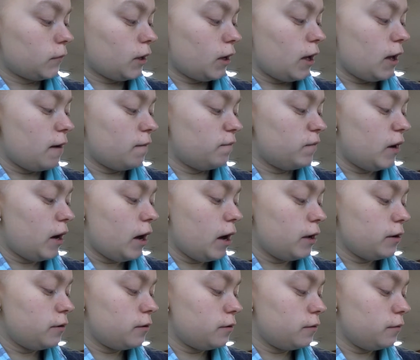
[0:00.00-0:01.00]
I have
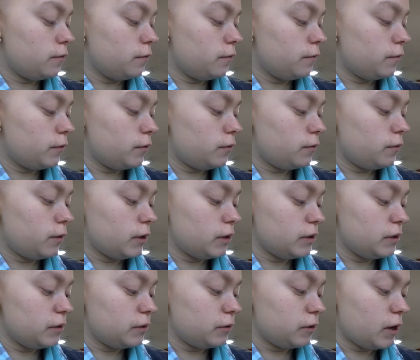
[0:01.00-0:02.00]
Vine, Uvu,
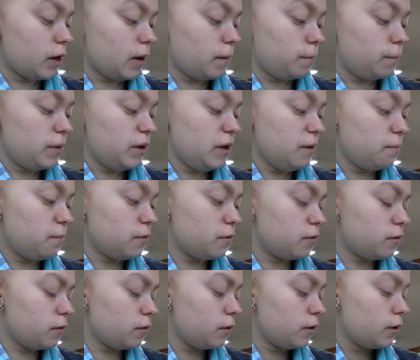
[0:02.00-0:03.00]
Instagram,
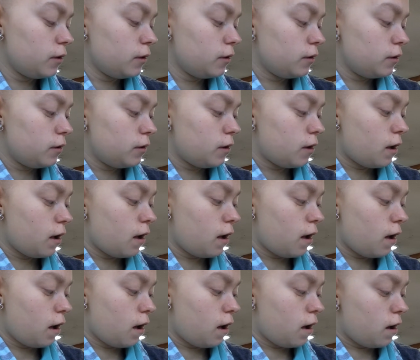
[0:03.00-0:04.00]
People,
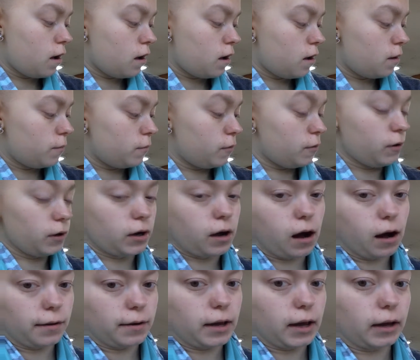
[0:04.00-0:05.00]
or
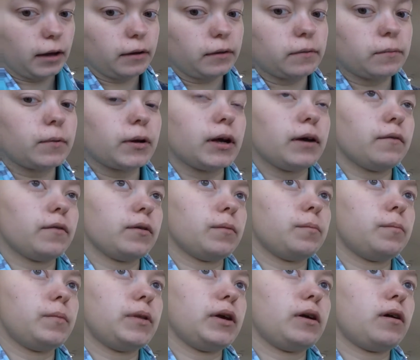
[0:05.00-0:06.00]
Contacts, whatever
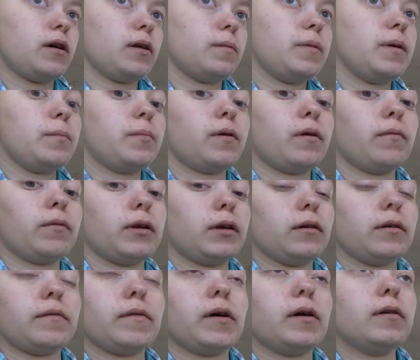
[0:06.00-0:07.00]
they call it, People or
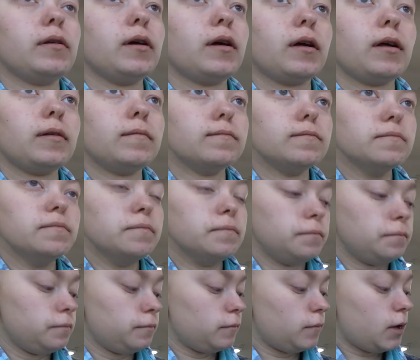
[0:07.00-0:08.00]
Windows Phone.
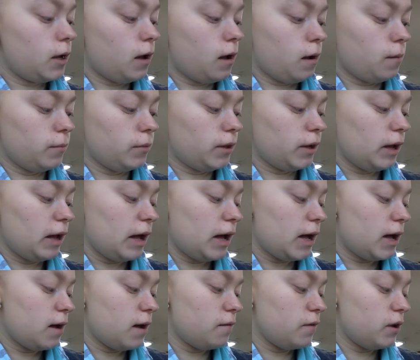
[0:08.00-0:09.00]
Then I
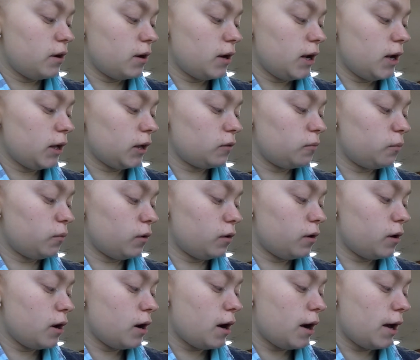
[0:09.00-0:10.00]
have Internet
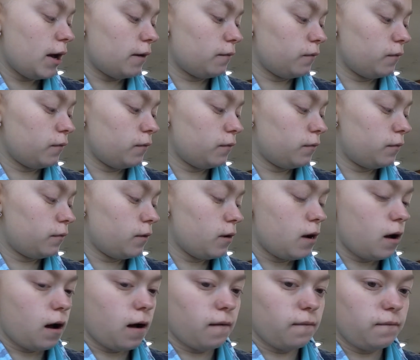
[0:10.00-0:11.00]
Explorer, I have
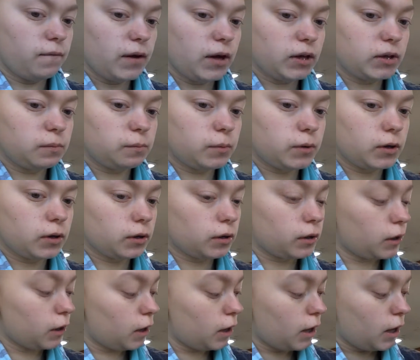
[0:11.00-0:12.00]
Facebook,
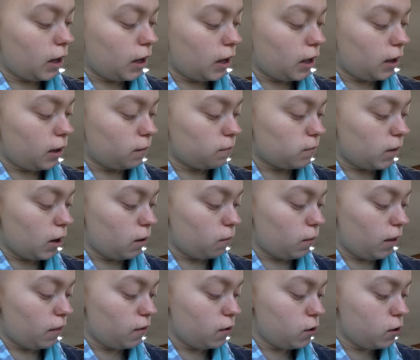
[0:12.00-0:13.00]
and my
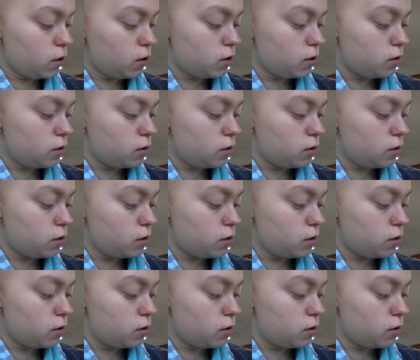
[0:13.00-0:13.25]
weather.